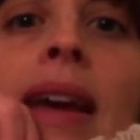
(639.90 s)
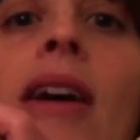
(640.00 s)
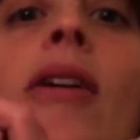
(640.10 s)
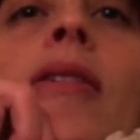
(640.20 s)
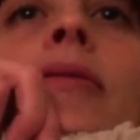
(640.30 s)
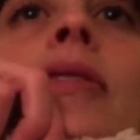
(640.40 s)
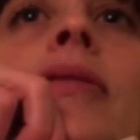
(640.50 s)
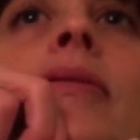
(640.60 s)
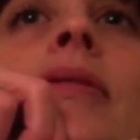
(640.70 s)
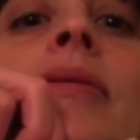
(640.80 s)
me of
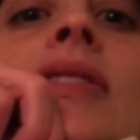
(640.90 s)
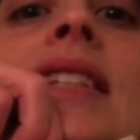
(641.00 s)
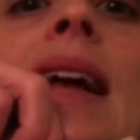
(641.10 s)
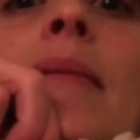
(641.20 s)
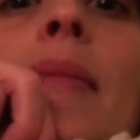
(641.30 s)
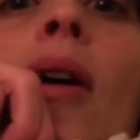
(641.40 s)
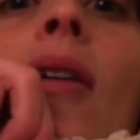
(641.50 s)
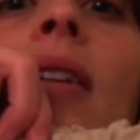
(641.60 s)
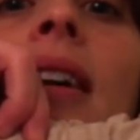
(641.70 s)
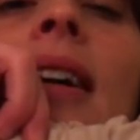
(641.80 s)

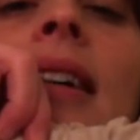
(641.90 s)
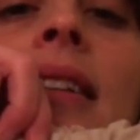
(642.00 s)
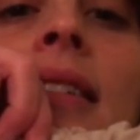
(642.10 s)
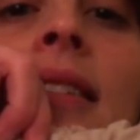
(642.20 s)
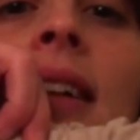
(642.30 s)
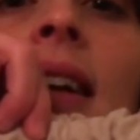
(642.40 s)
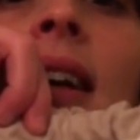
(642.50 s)
Denmark and